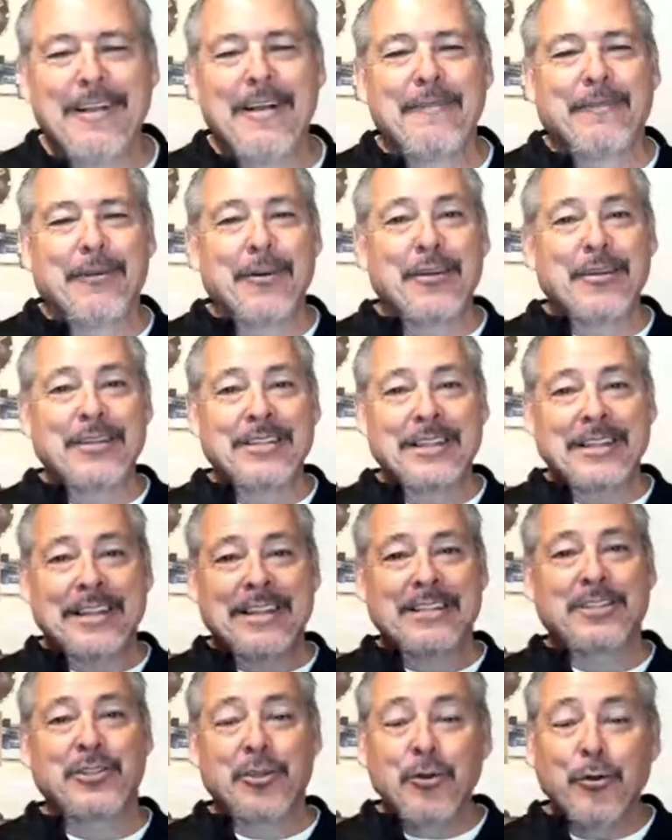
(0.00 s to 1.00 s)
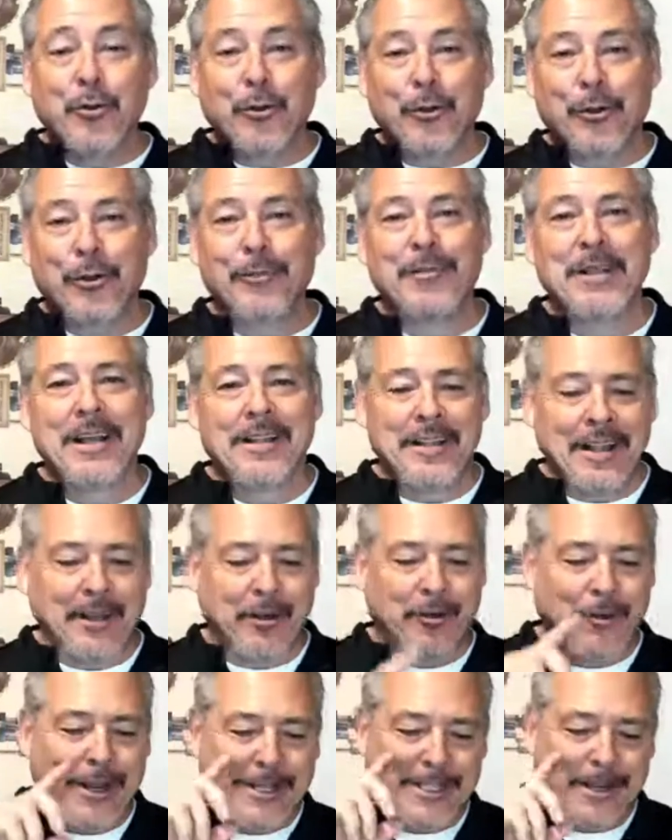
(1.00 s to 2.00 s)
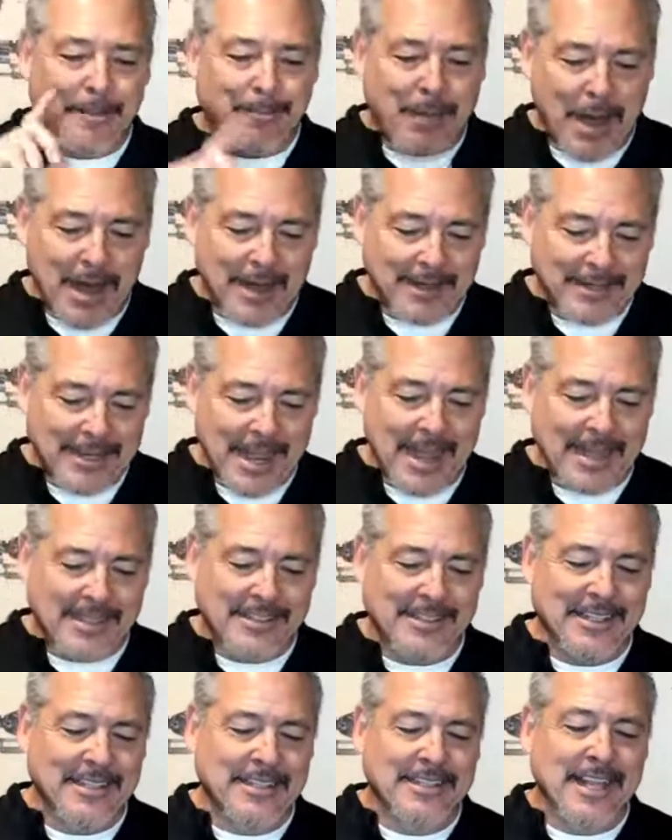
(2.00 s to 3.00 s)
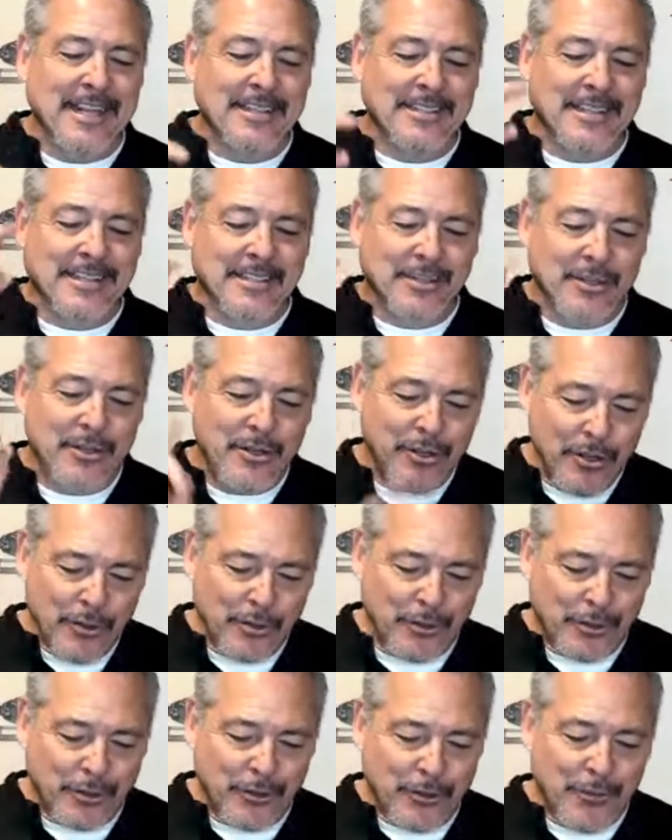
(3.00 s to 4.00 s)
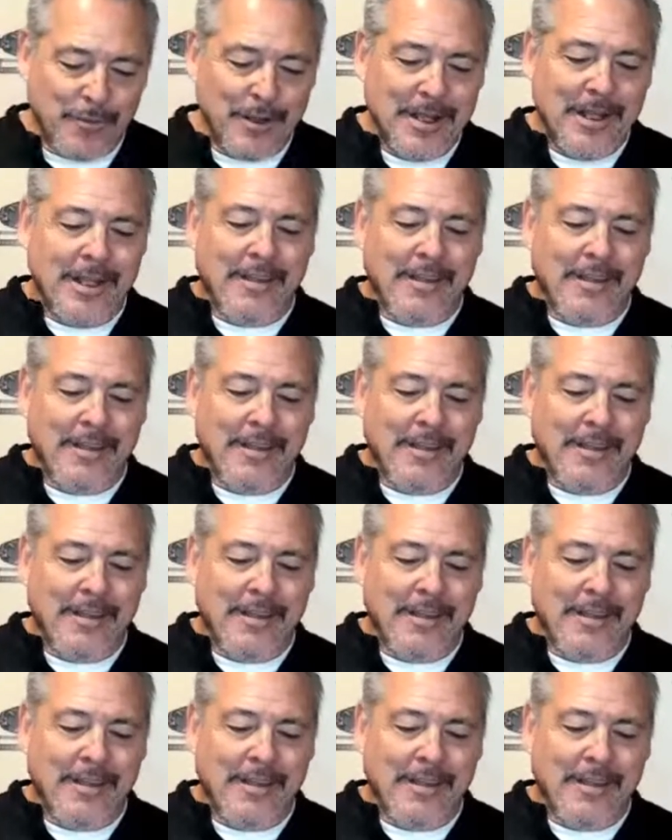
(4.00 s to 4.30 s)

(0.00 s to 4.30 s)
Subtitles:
for this tool that creates a podcast, that sends it to YouTube,